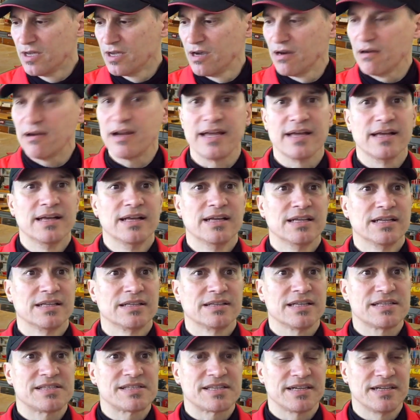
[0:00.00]
right,
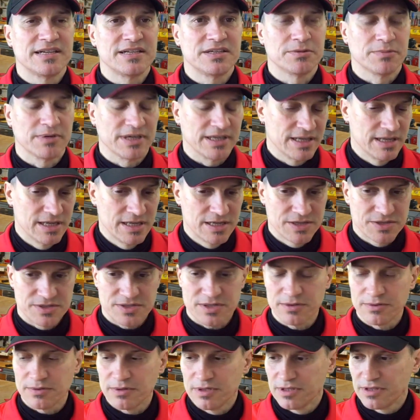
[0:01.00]
let's get into it.
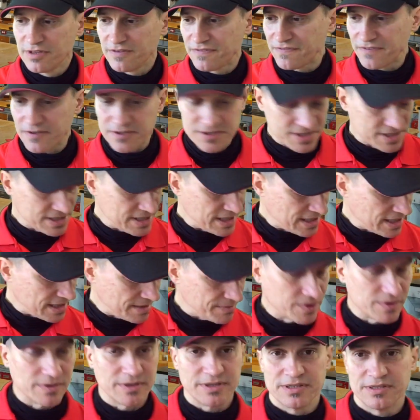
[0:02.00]
So the first thing
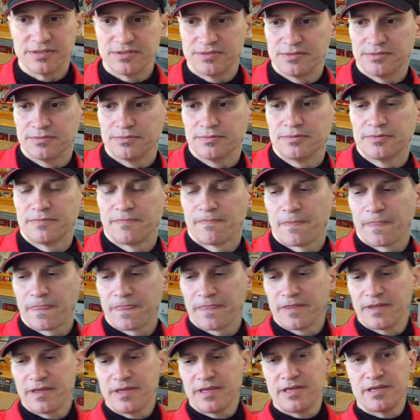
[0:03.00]
I'm going to do
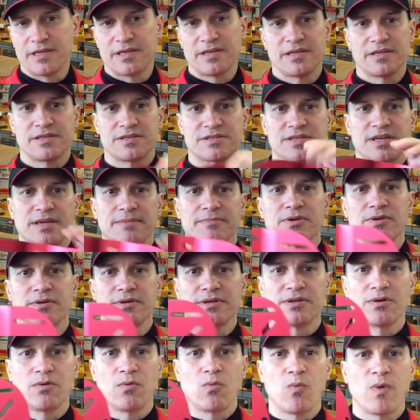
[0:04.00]
is I'm
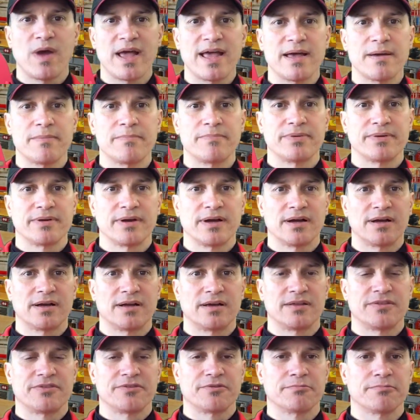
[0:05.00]
going to web
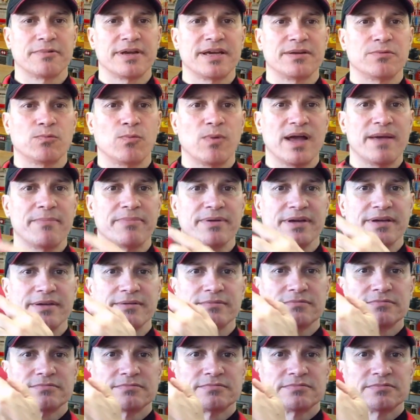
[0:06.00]
the red
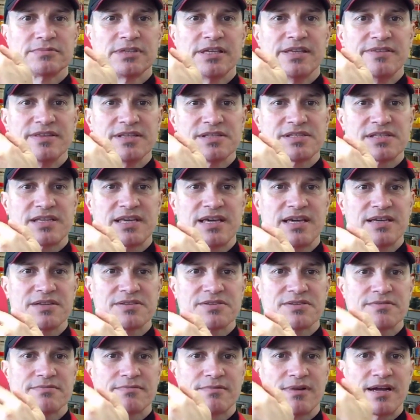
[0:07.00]
webbing, in this
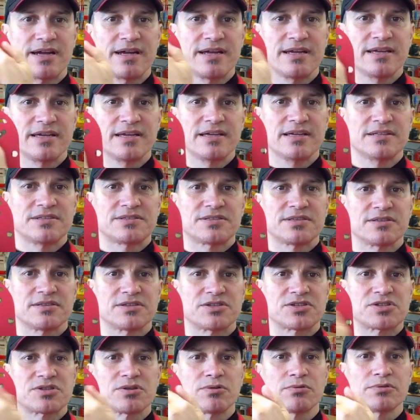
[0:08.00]
case, right, into the
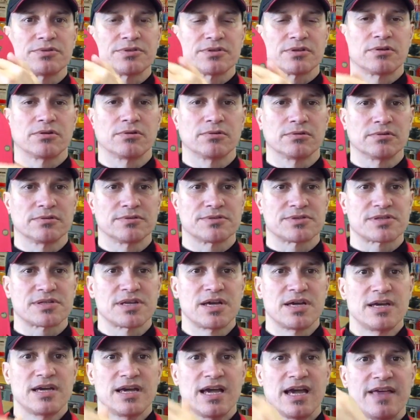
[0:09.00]
shoulder holes,
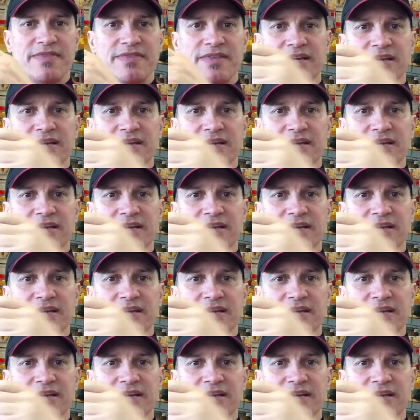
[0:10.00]
and